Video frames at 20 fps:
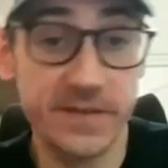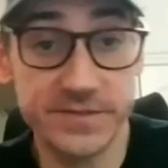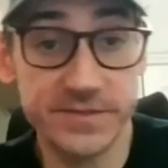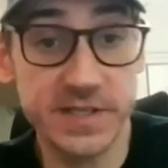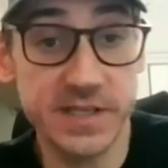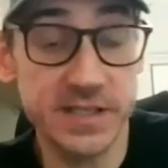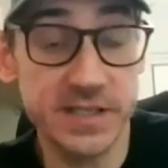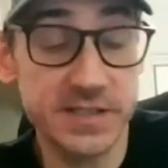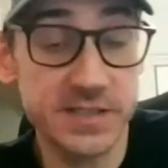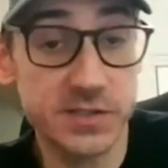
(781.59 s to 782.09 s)

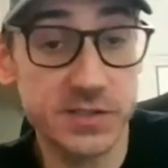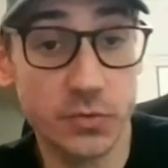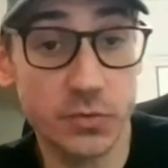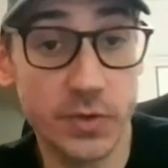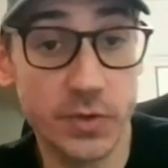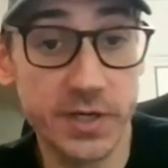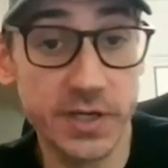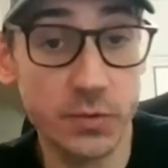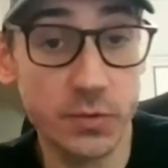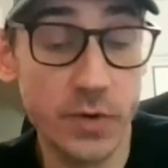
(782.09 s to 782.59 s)
15 to
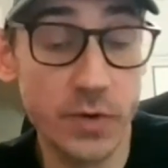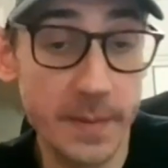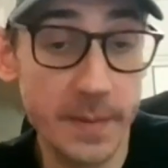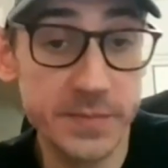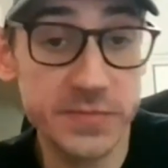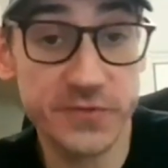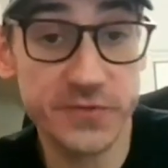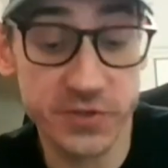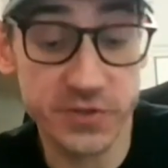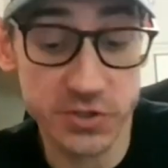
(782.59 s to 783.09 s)
20
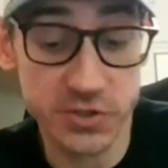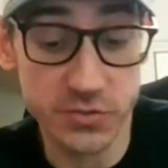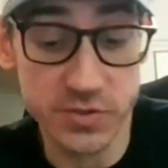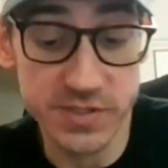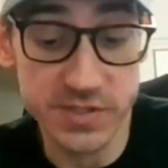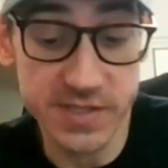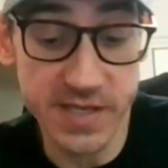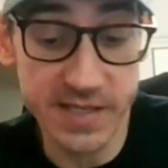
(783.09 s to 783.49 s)
reps for two